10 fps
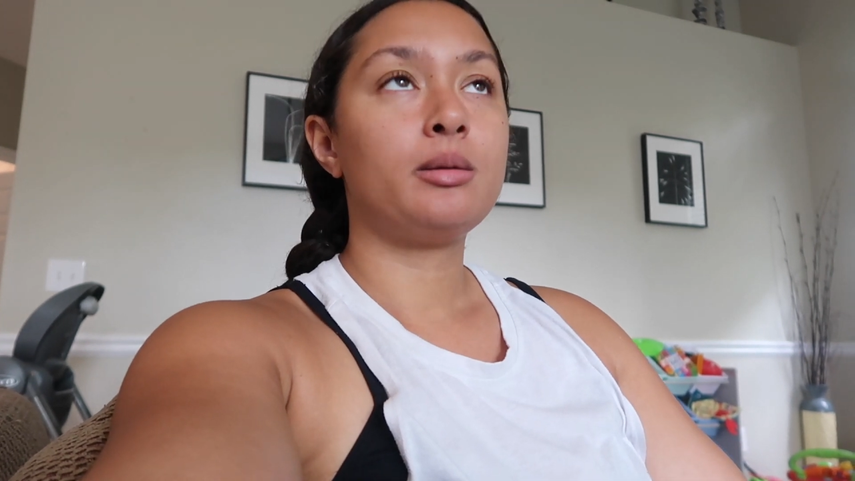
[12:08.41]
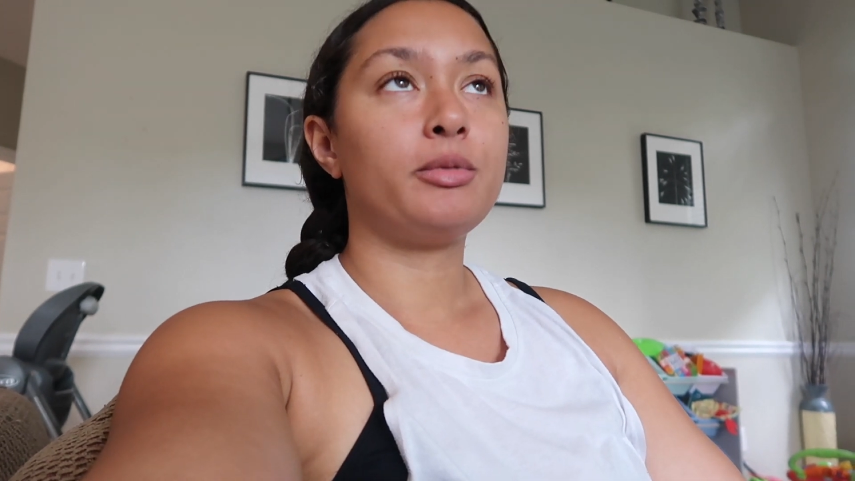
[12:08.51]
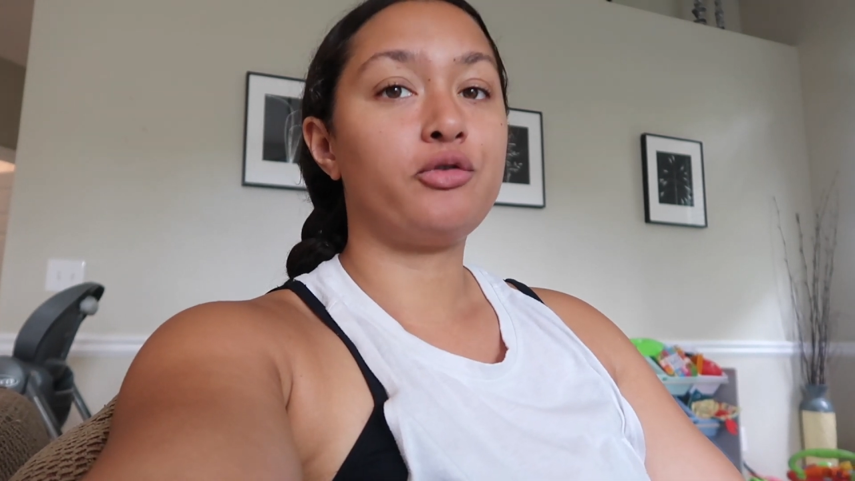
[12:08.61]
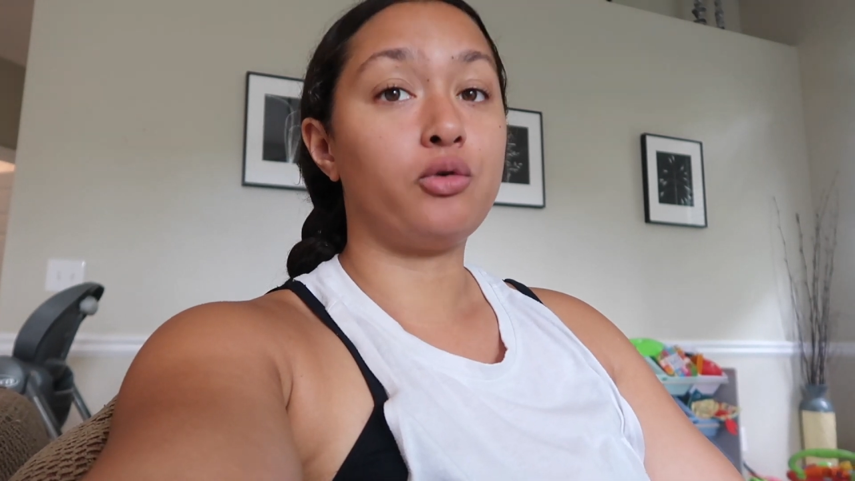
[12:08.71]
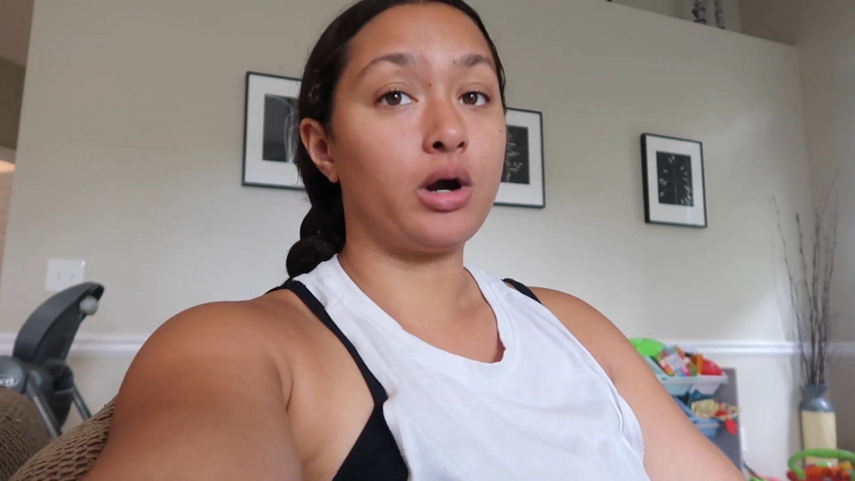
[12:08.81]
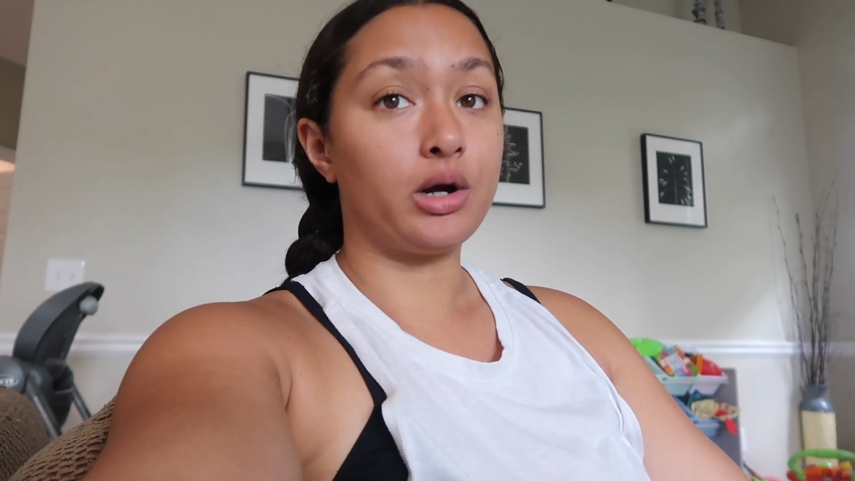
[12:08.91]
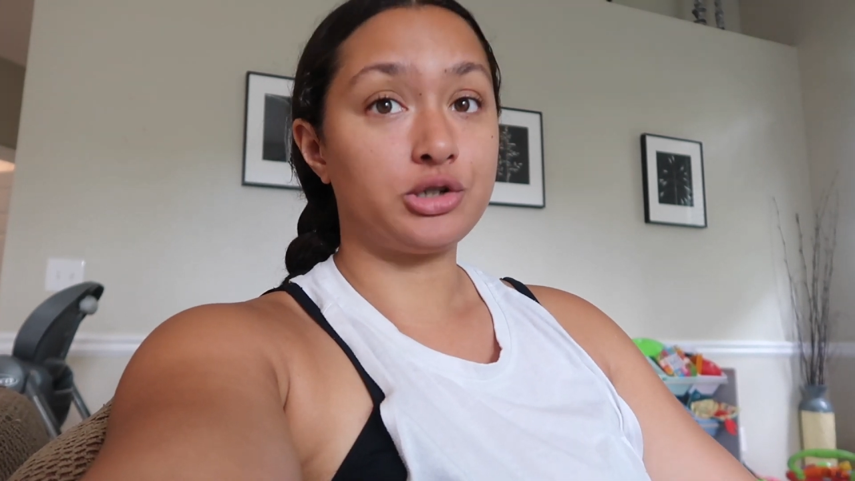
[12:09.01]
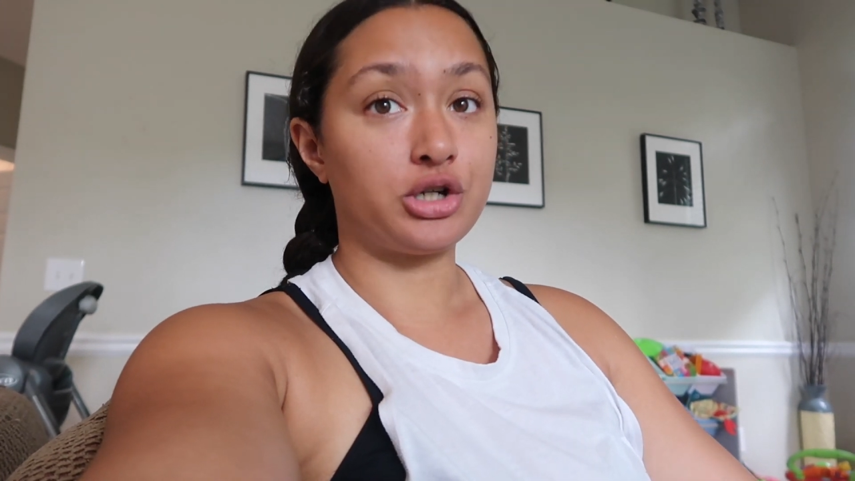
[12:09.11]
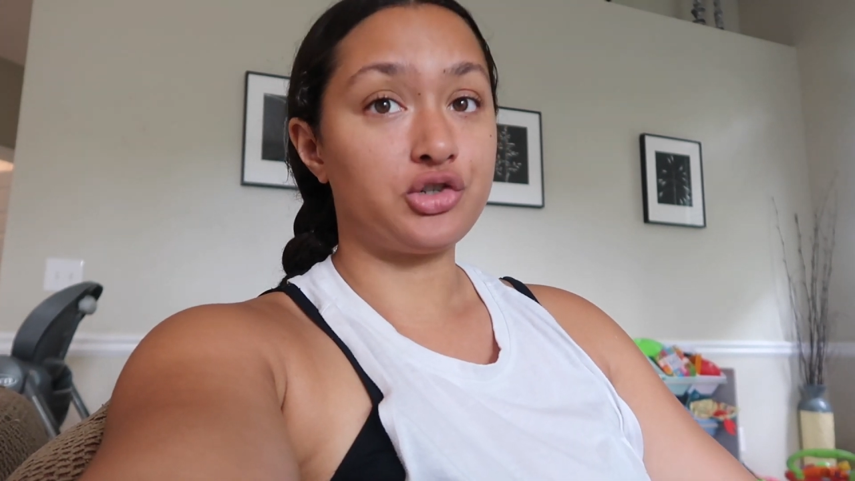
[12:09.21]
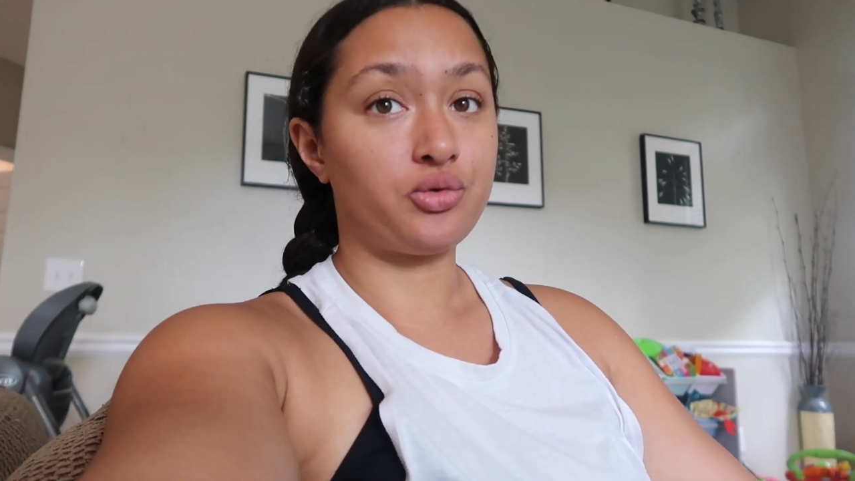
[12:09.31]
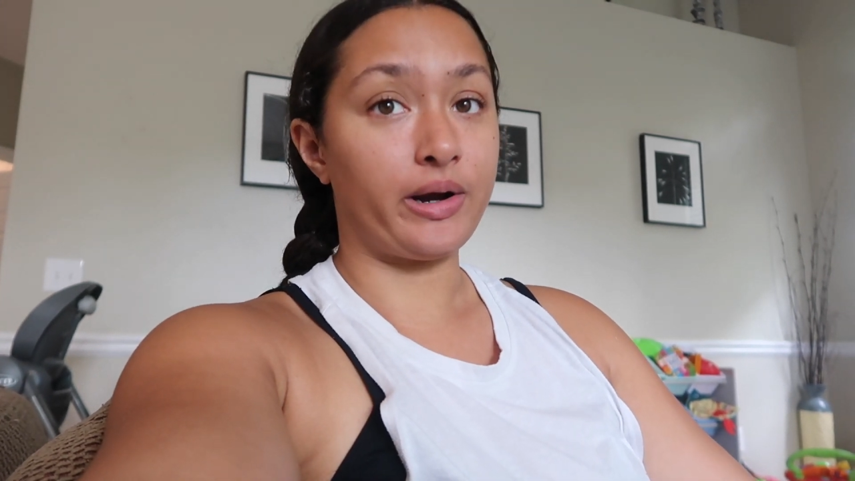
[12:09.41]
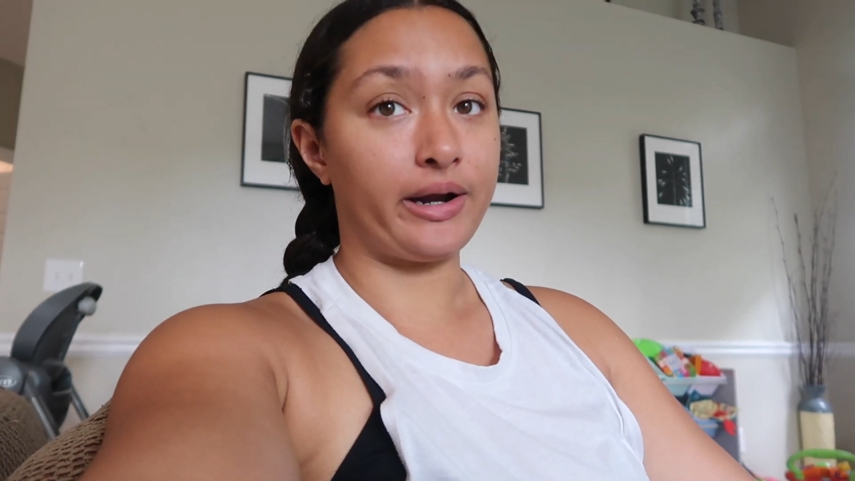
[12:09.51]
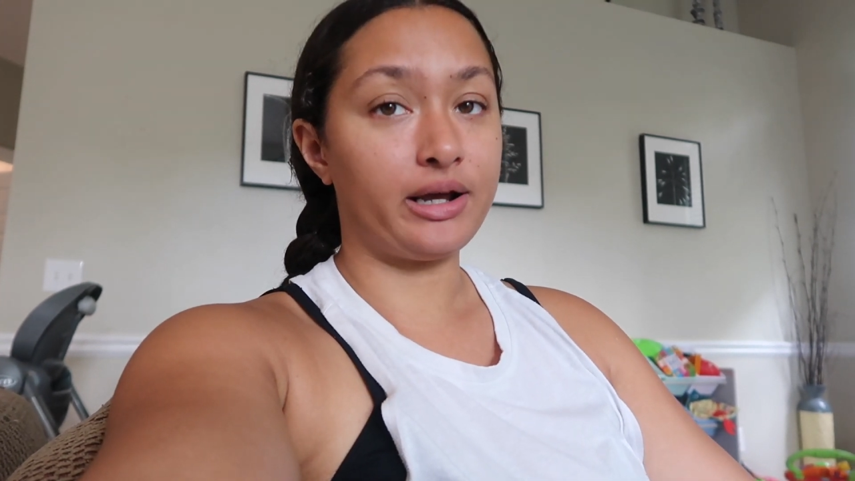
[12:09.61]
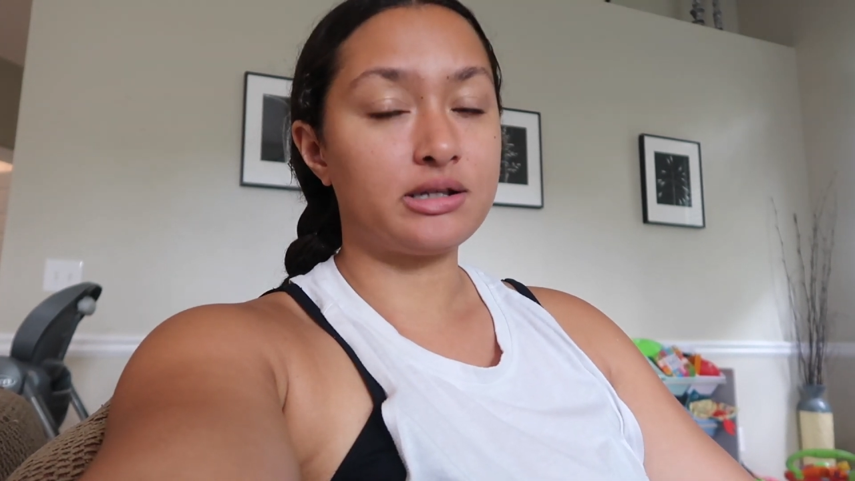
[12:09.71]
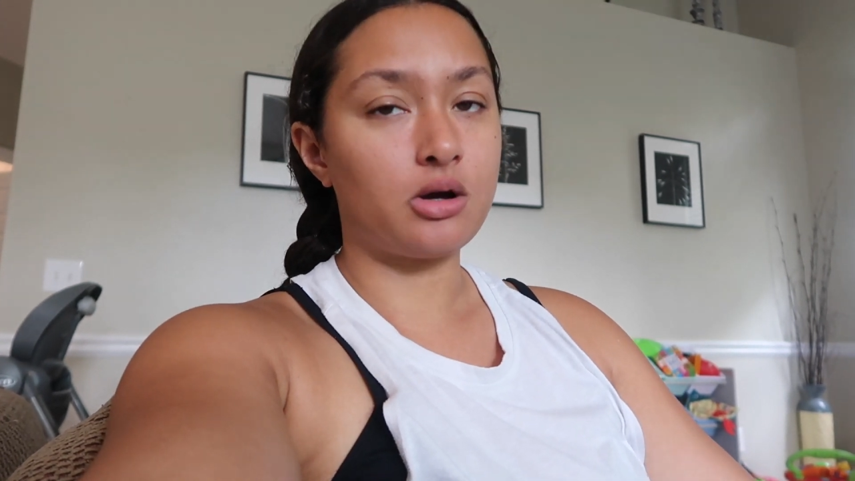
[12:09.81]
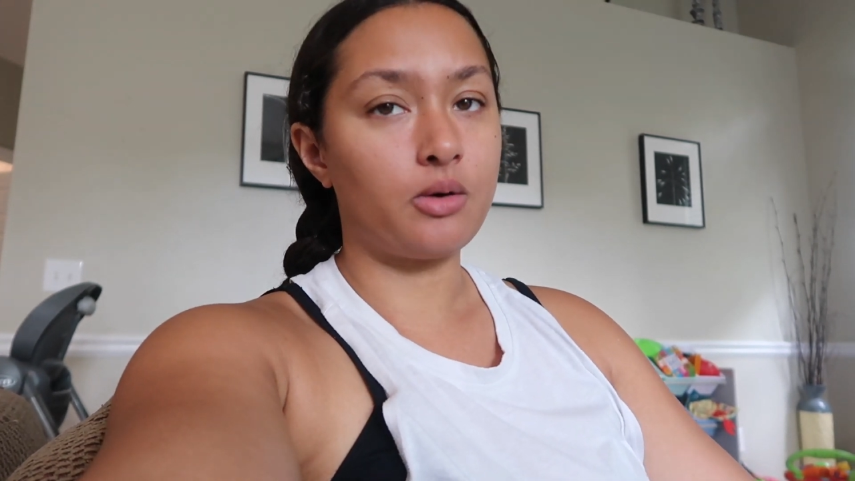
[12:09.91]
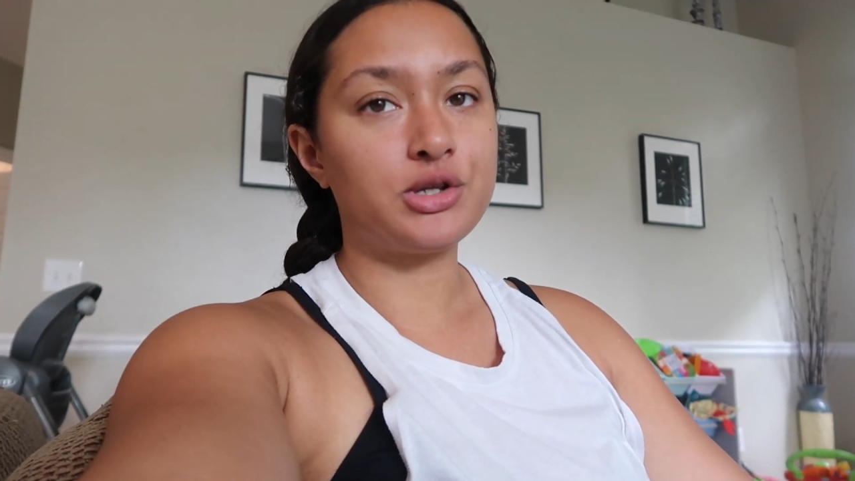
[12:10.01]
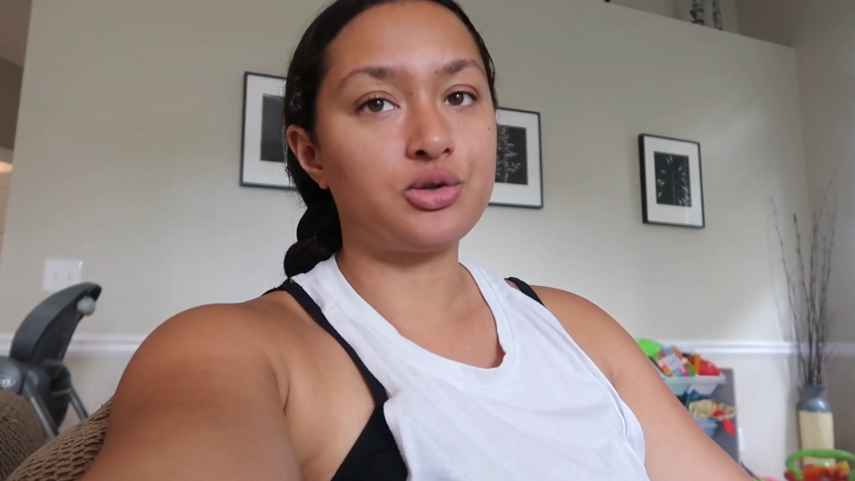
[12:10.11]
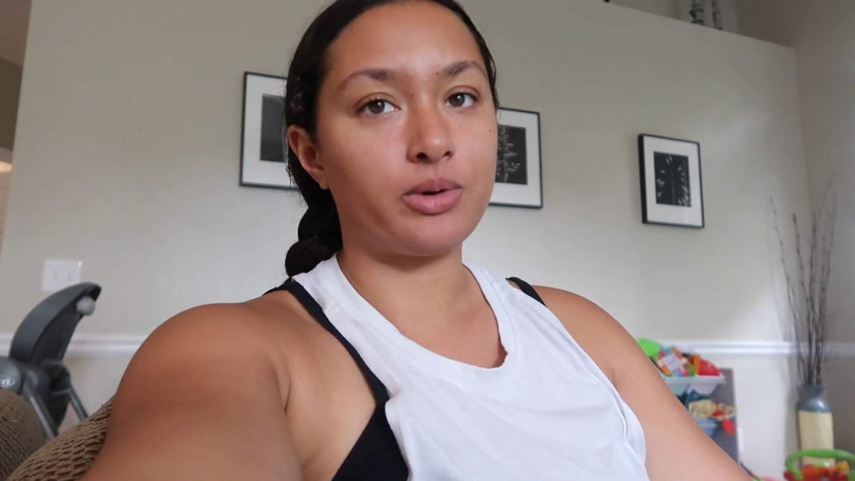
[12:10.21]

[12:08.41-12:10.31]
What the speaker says: before it starts raining because it always